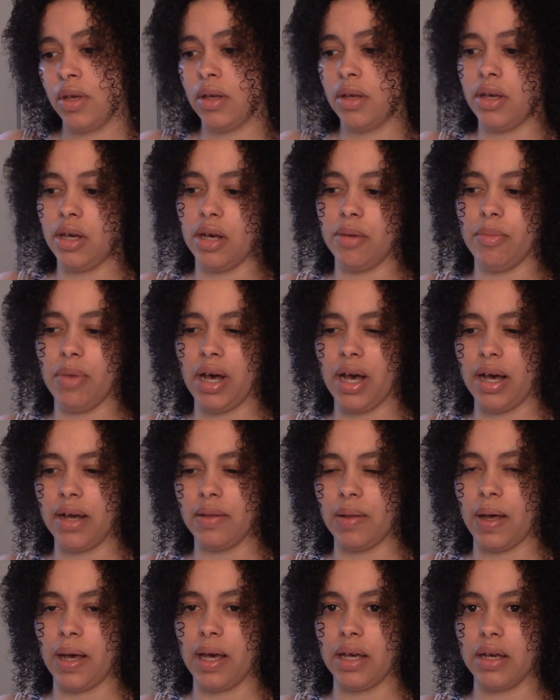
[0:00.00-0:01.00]
And by
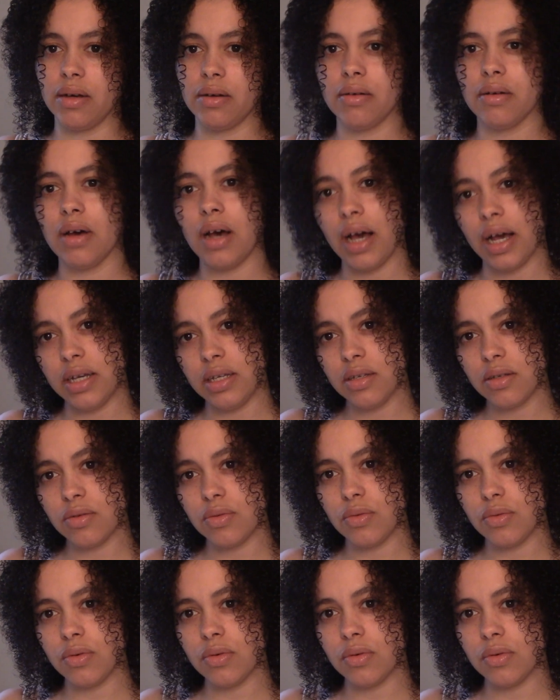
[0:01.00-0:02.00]
like high
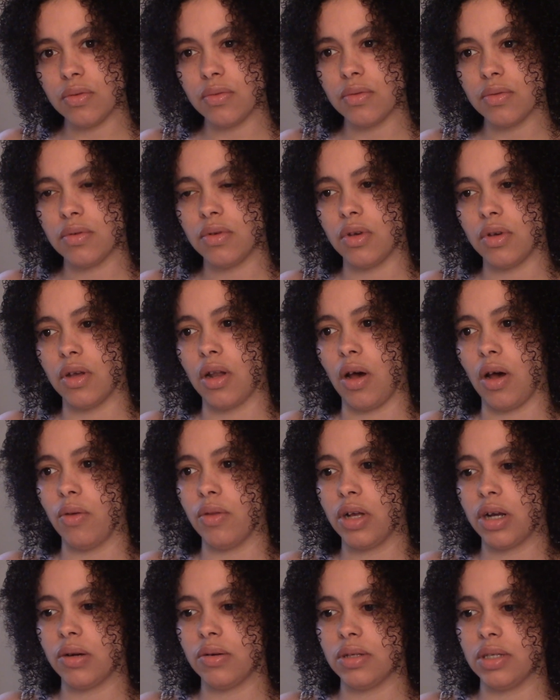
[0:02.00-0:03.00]
school,
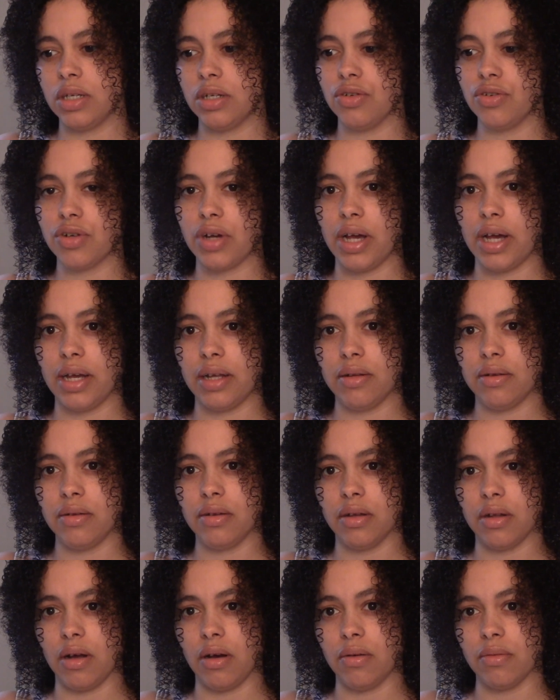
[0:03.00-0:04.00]
there was a trend,
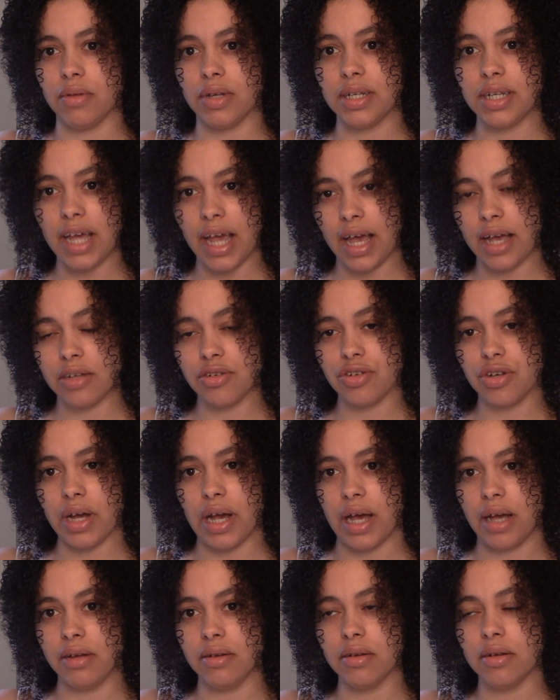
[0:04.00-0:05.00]
the tan
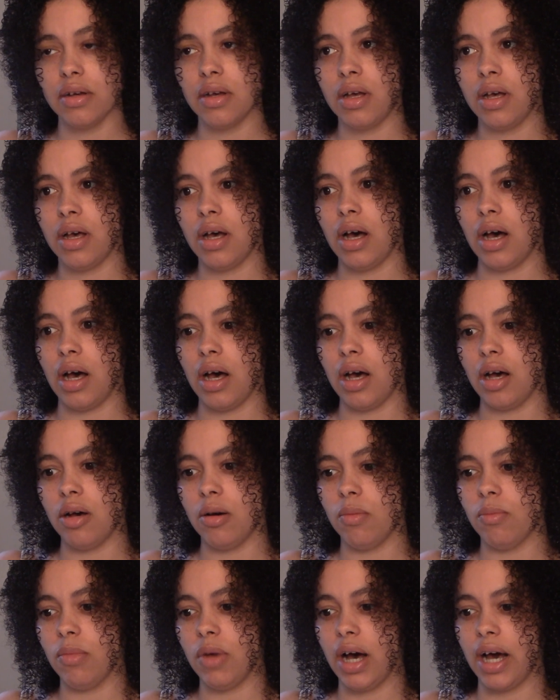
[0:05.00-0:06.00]
trend.
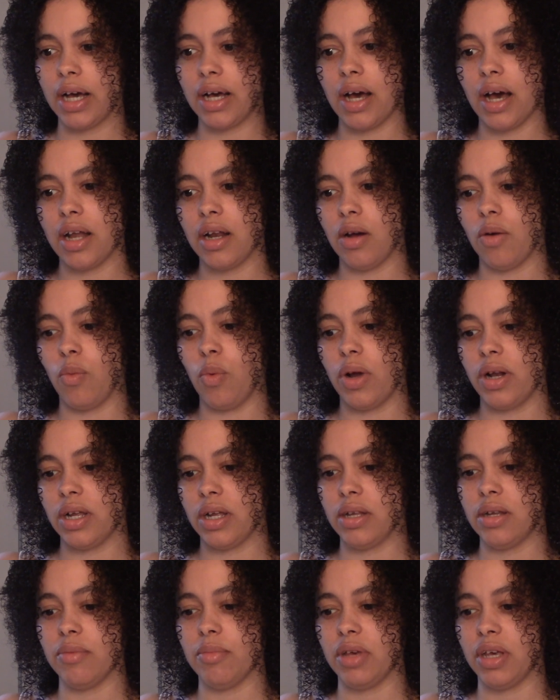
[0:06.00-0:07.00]
I kind of
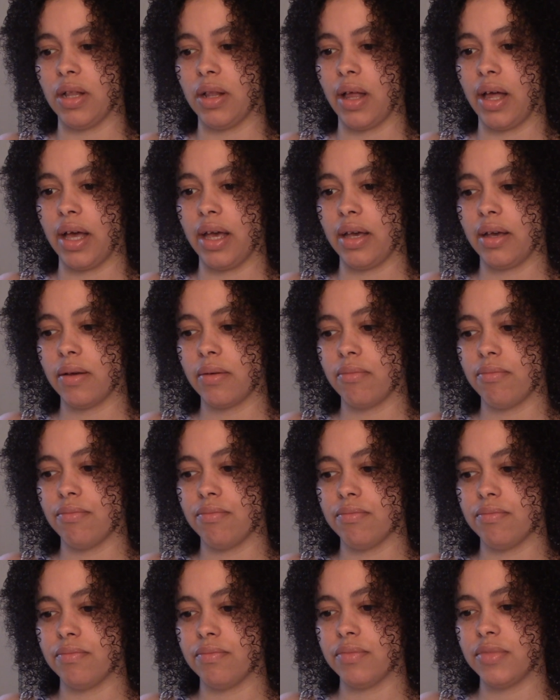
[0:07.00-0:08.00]
wanted to be like
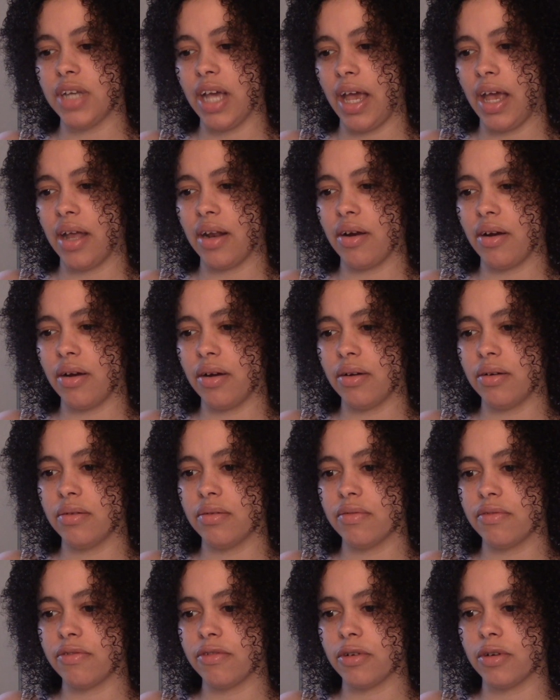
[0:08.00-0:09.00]

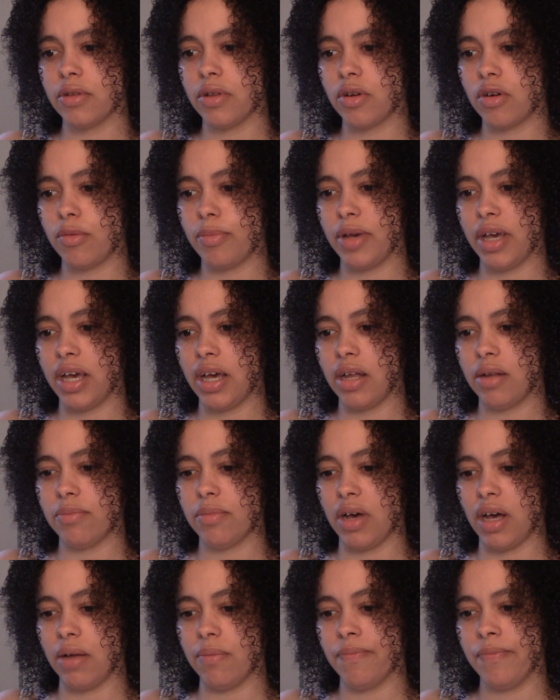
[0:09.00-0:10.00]
tanner for a little bit,
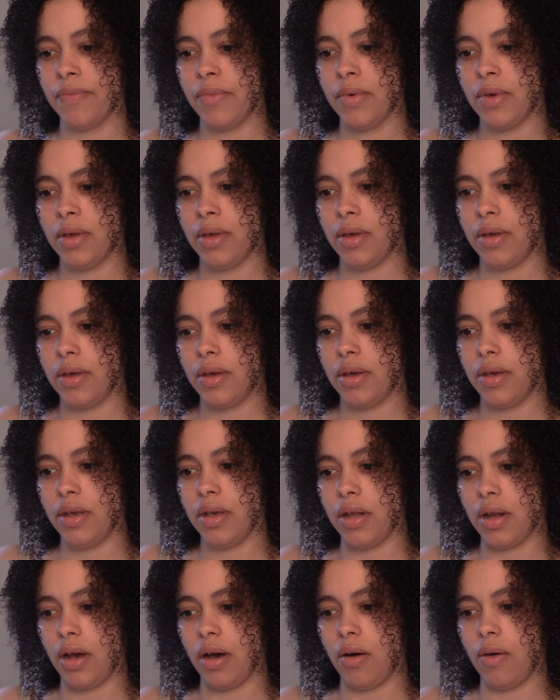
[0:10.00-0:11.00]
but
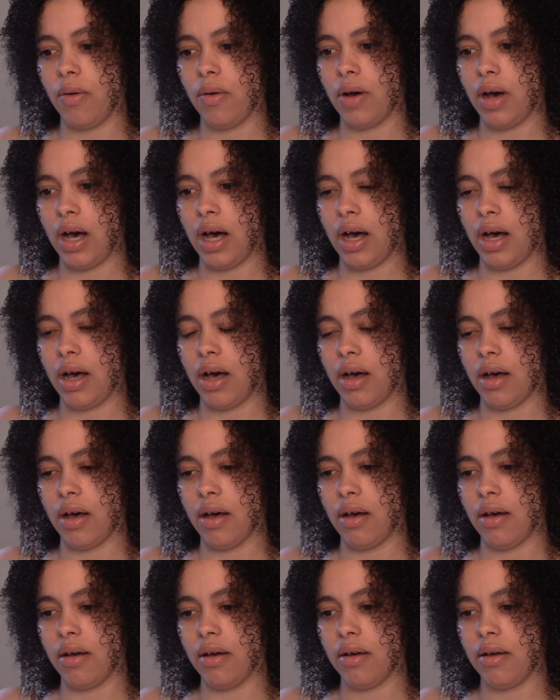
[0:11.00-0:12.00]

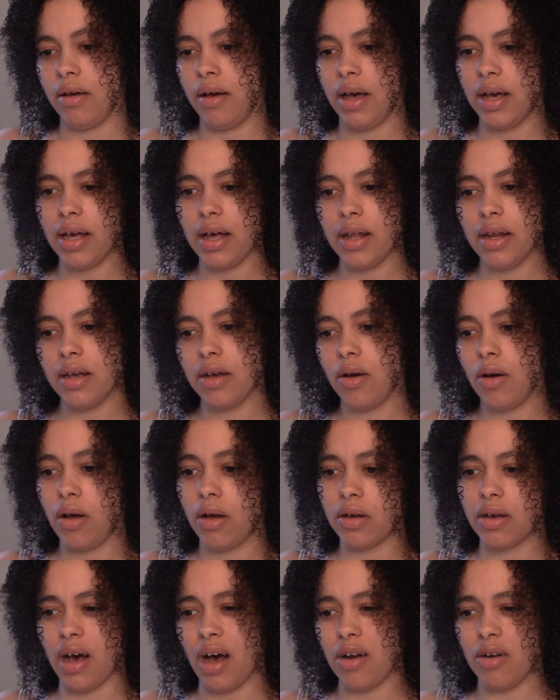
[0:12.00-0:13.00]
I kind of
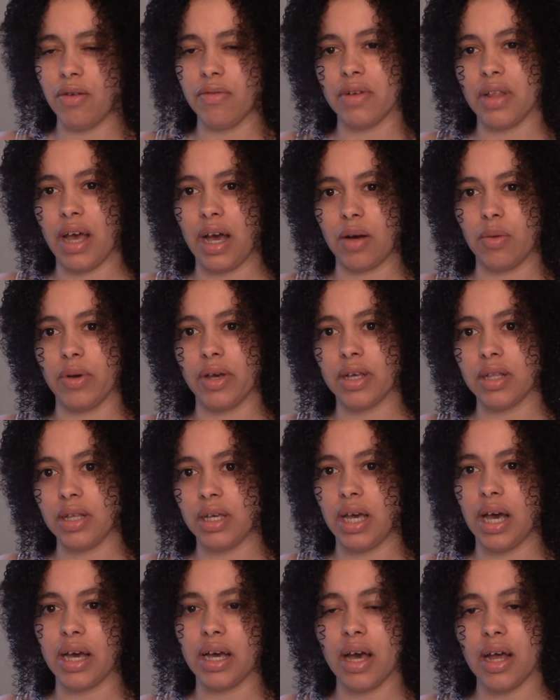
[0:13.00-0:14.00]
got over that
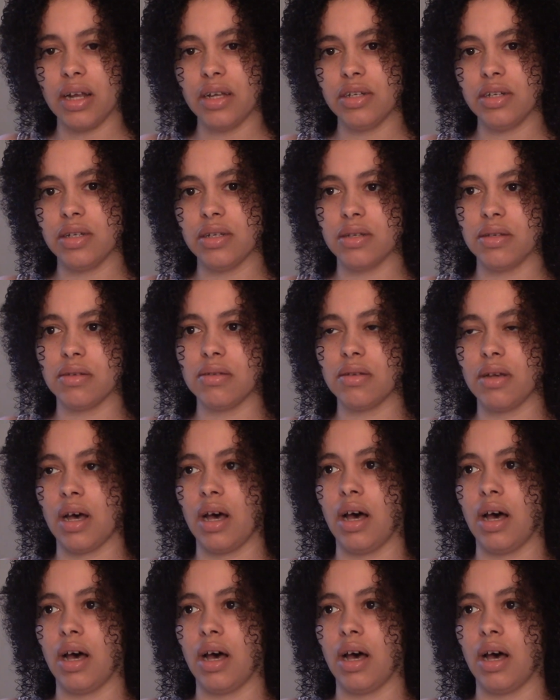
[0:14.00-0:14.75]
quickly. I kind of just